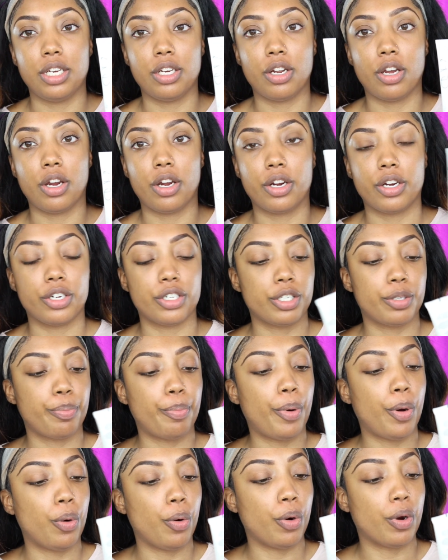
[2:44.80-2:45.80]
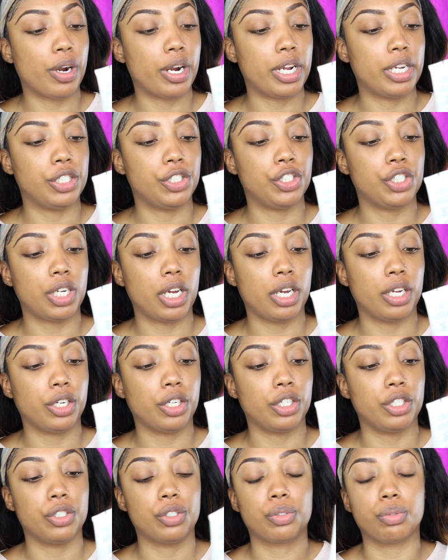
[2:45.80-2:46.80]
NARS Pore and Shine
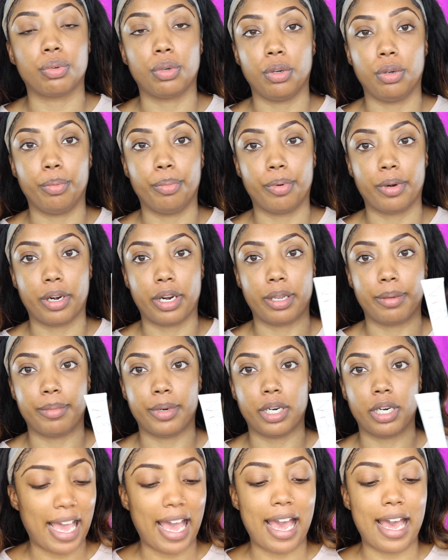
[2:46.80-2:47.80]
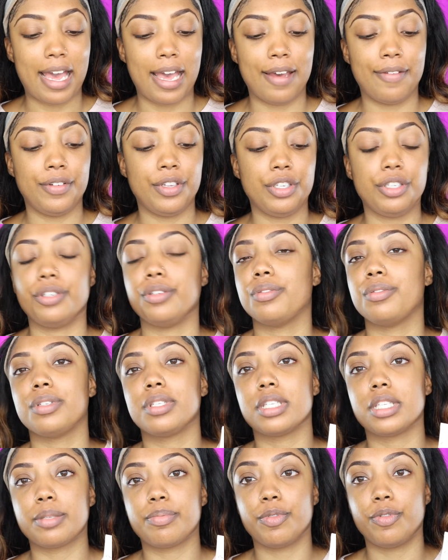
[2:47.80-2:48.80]
Control Primer. I haven't
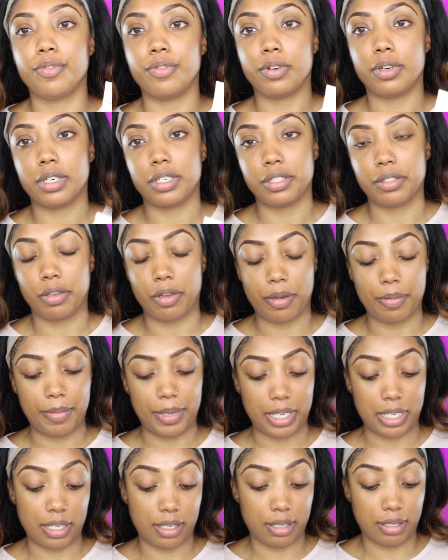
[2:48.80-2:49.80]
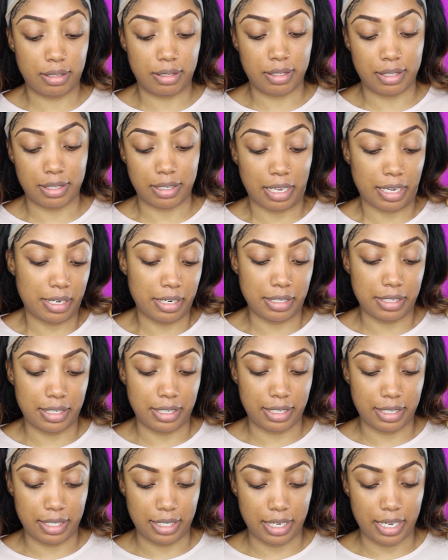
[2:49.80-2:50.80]
used this before, so I'm excited
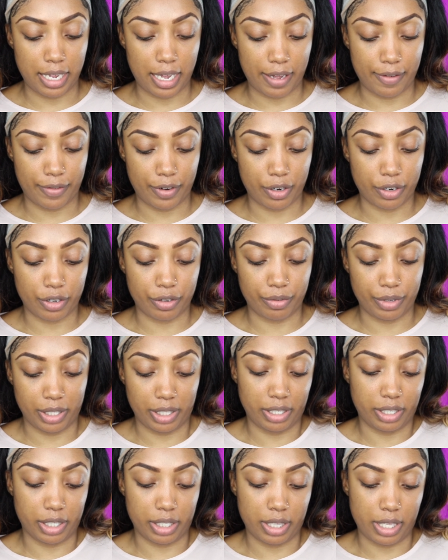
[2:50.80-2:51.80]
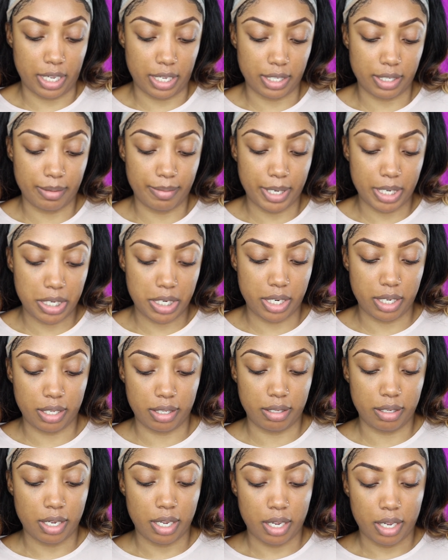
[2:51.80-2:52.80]
to see. I've heard really good things about
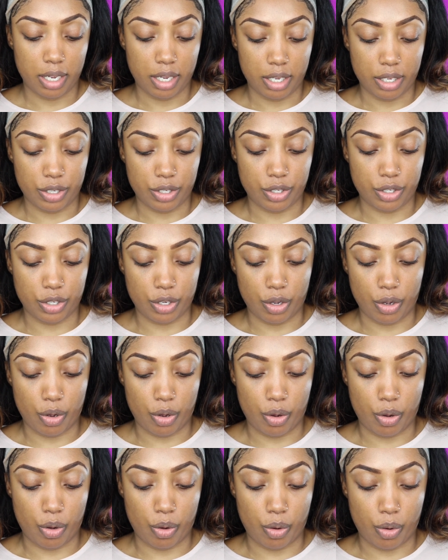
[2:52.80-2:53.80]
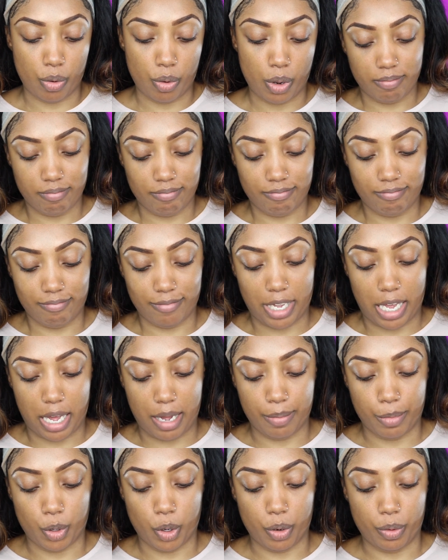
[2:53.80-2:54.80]
it, so
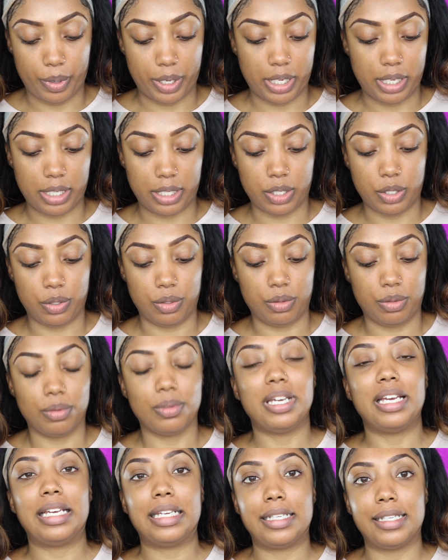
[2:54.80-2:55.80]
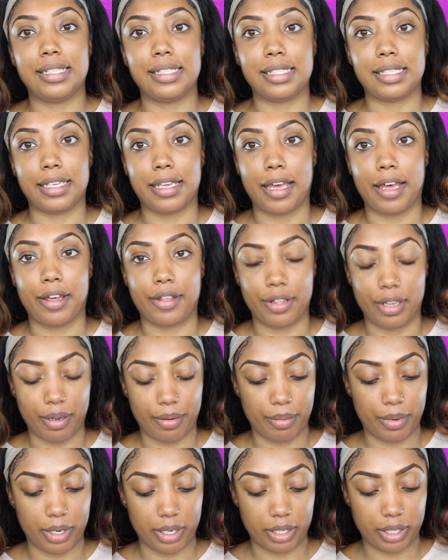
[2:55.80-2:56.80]
I'm going to see how
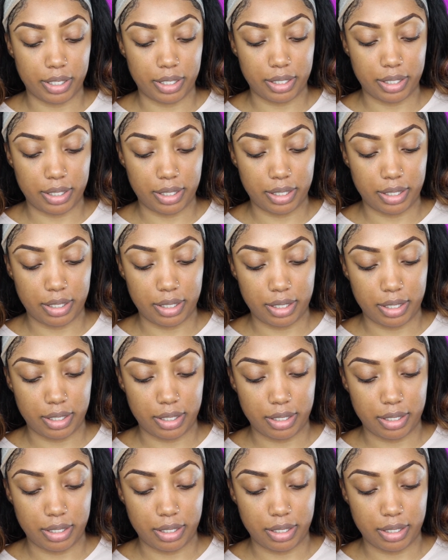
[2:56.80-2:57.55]
that works.